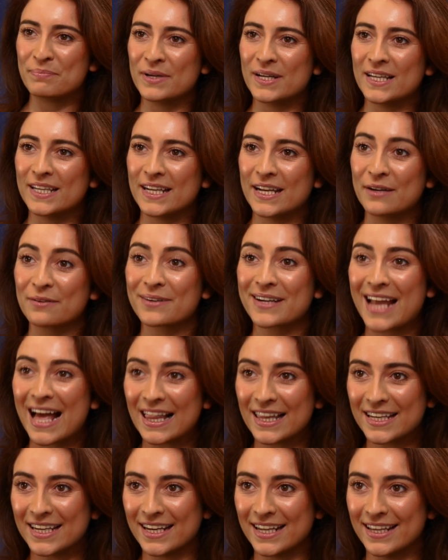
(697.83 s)
But in
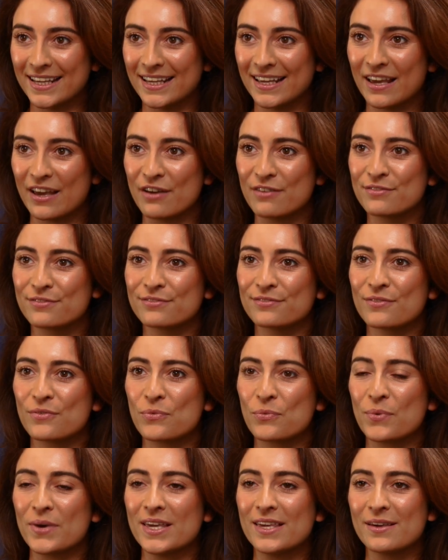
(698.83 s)
reality, if
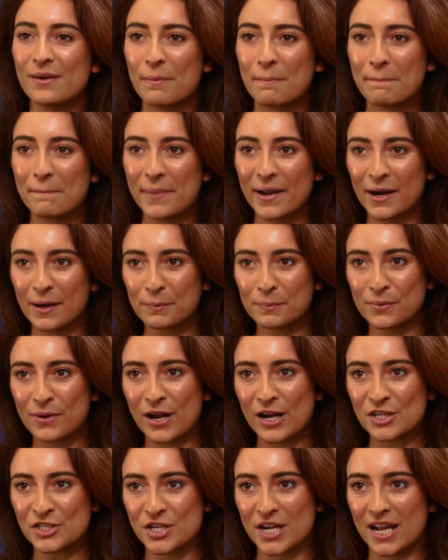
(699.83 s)
we compare
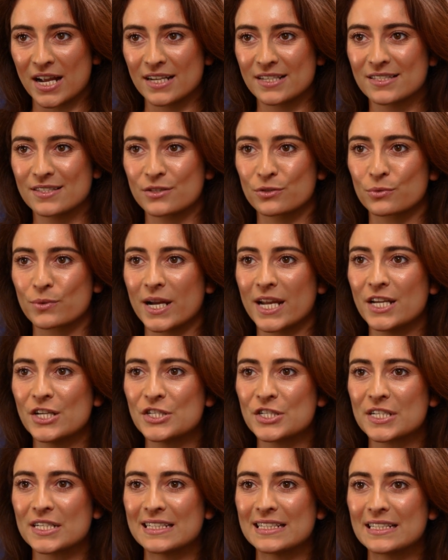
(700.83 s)
projects, the
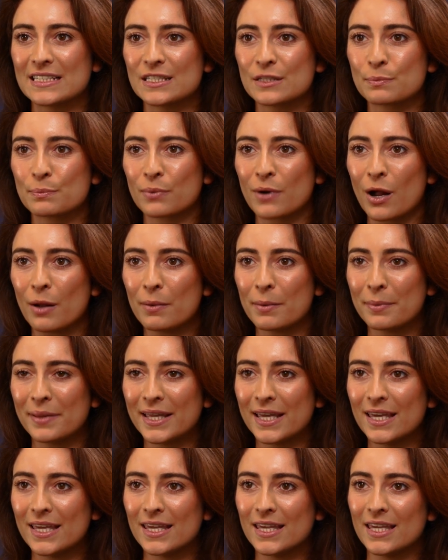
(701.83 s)
range is
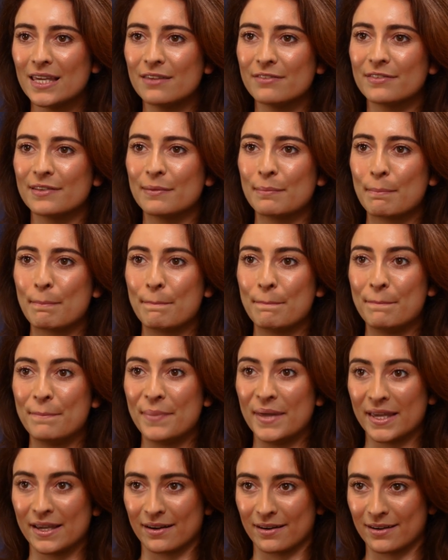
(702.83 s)
probably even
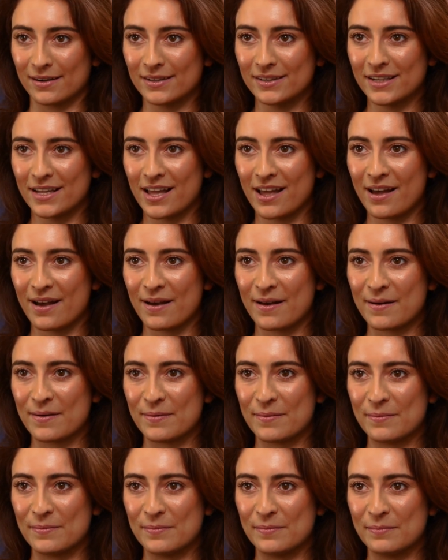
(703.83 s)
bigger
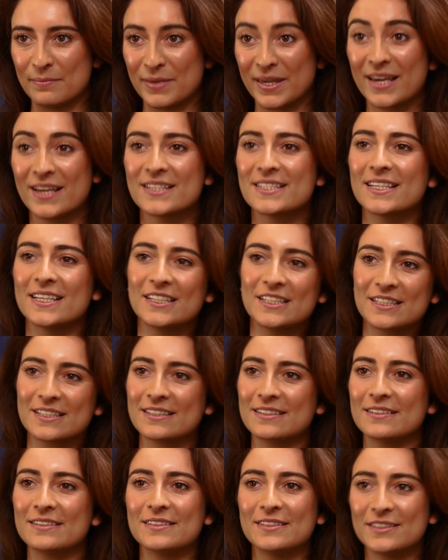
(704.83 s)
because it
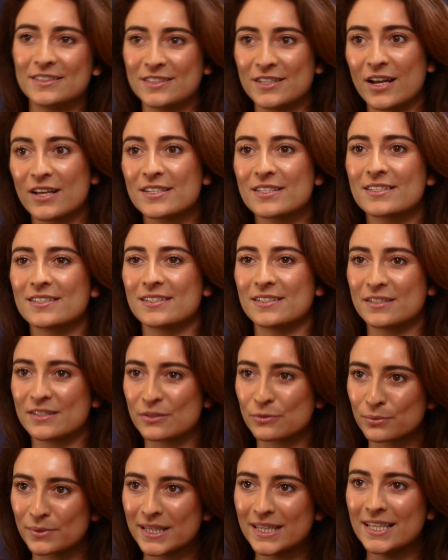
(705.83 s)
does
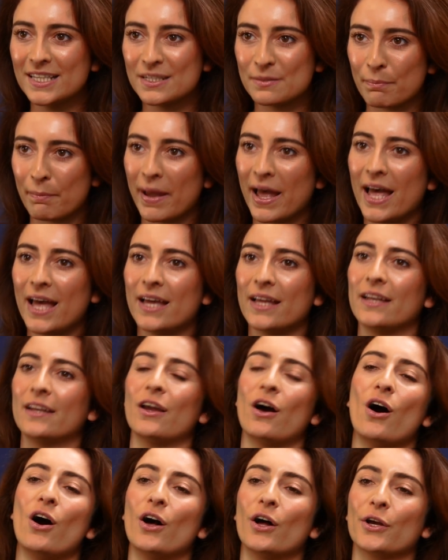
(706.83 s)
really depend
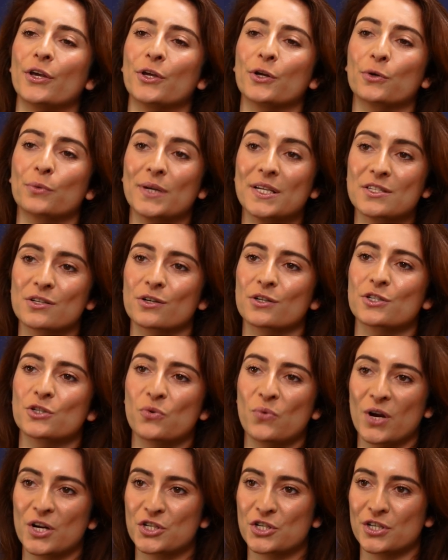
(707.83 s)
on your research
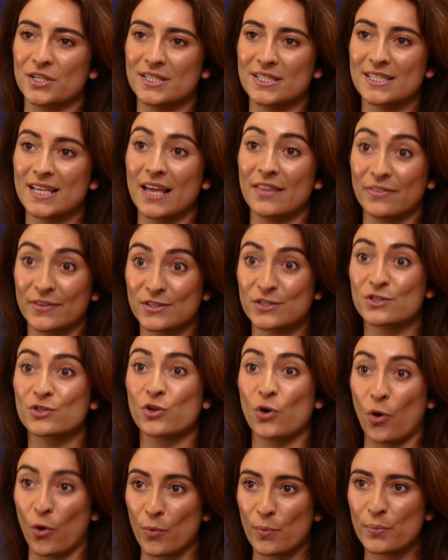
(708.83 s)
questions and the
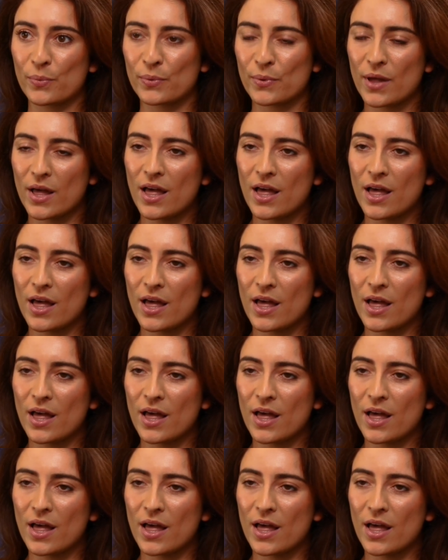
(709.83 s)
scope.